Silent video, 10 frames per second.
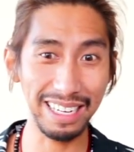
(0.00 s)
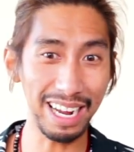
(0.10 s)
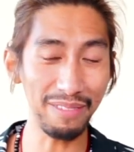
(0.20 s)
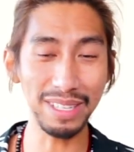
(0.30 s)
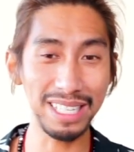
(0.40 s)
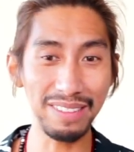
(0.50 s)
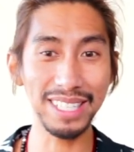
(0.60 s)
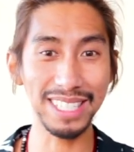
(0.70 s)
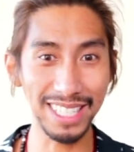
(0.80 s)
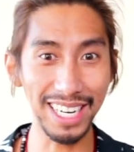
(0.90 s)
It haven't
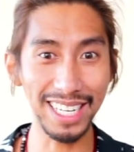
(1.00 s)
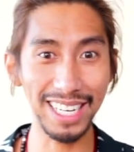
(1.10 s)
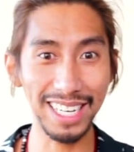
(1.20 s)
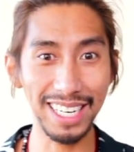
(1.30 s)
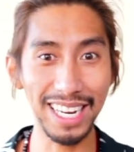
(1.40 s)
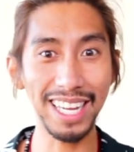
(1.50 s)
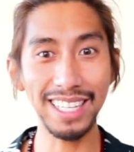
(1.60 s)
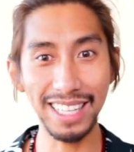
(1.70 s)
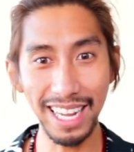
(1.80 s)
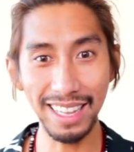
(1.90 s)
even started and then
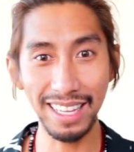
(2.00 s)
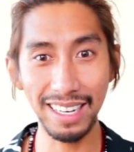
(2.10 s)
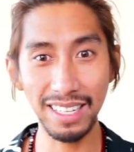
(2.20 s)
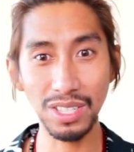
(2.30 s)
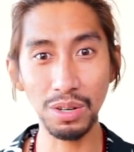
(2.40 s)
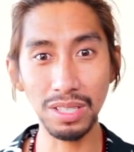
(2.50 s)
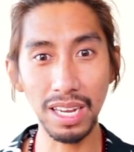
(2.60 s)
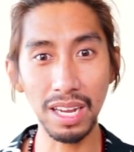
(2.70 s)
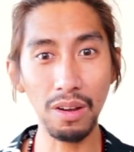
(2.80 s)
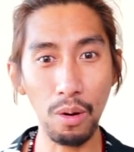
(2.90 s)
it ended. So it's
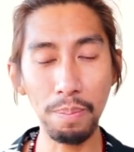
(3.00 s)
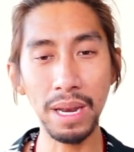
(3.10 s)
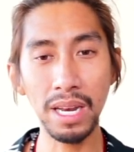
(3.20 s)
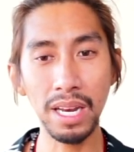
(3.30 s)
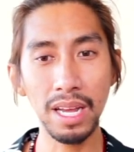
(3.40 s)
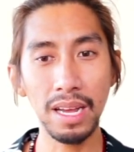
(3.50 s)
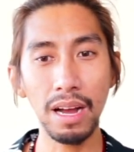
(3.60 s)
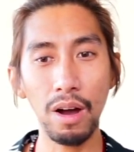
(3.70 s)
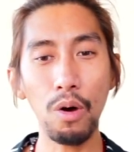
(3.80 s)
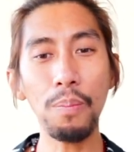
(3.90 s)
like an open
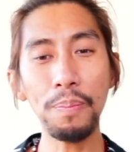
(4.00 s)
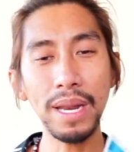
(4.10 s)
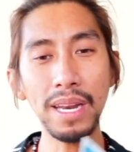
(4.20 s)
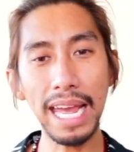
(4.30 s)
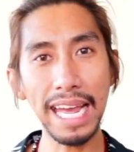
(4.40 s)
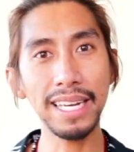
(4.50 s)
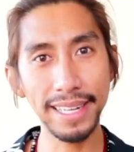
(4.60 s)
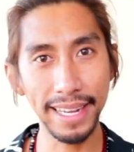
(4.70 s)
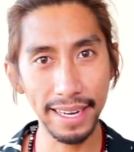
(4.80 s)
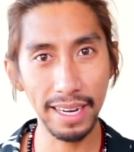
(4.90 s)
open
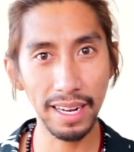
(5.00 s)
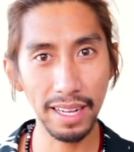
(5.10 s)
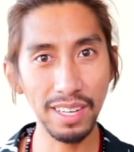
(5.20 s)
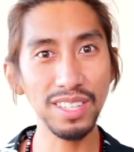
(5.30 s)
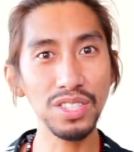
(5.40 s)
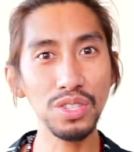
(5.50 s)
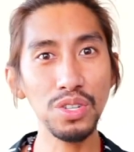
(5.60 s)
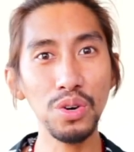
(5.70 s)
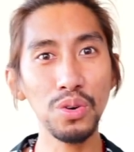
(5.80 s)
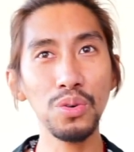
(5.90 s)
ended. There's
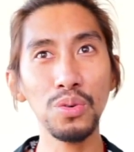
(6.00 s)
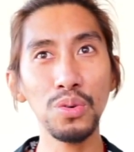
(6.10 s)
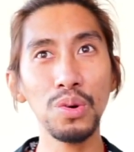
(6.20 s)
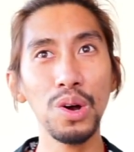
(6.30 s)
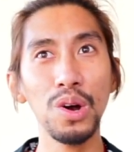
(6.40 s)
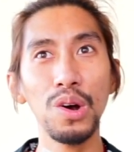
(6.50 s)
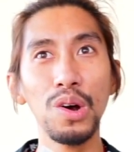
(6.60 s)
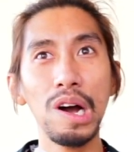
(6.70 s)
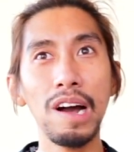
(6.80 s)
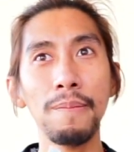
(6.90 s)
no
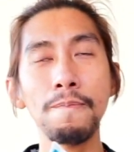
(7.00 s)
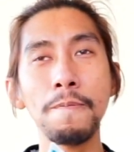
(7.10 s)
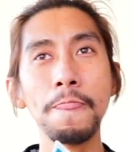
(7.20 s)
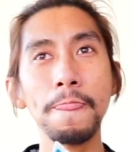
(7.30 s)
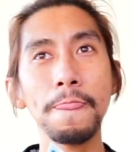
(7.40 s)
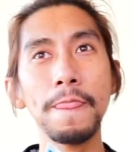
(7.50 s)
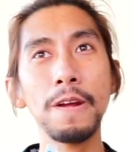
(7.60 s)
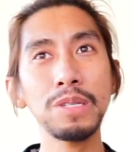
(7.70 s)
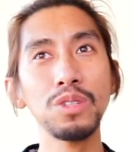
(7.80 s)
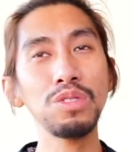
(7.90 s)
um,
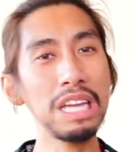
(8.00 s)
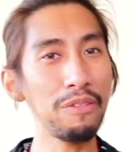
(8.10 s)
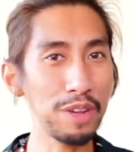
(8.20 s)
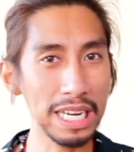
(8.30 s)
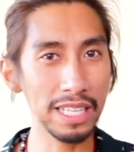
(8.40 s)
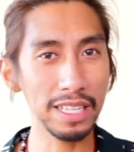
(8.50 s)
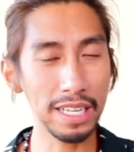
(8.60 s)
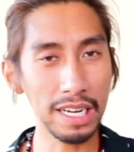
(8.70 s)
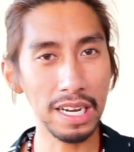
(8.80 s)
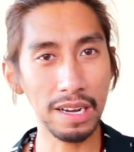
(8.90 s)
there was no definite,
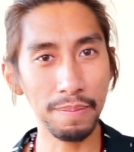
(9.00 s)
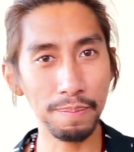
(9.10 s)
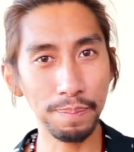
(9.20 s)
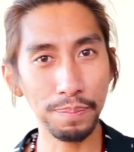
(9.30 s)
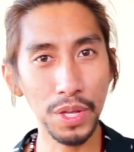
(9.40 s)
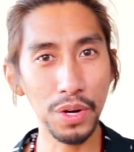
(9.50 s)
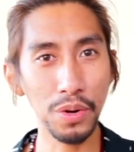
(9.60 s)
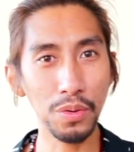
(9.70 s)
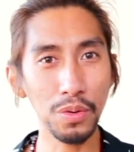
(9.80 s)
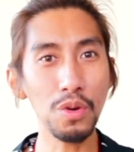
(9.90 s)
um, you
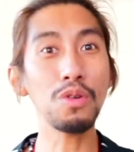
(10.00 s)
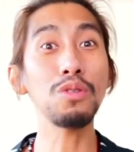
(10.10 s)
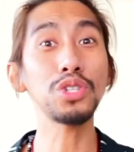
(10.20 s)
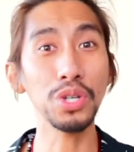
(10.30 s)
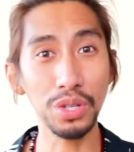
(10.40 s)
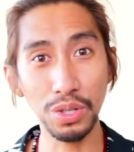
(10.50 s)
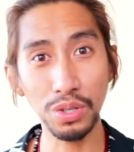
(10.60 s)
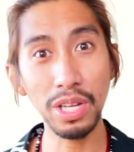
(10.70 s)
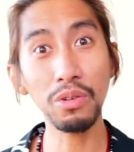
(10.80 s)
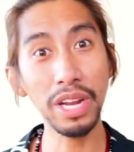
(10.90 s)
know, conclusion
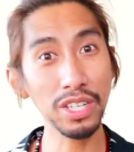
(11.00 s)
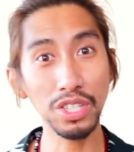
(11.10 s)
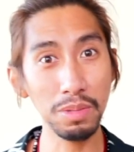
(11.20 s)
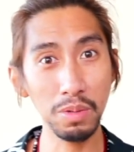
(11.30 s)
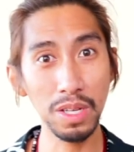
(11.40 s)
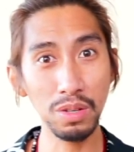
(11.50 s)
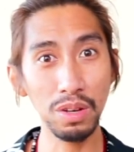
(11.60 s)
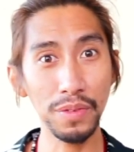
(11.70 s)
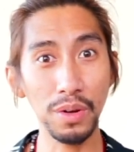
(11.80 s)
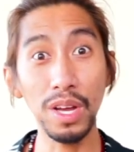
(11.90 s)
to the connection between the two
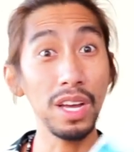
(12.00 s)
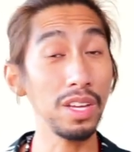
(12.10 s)
of you.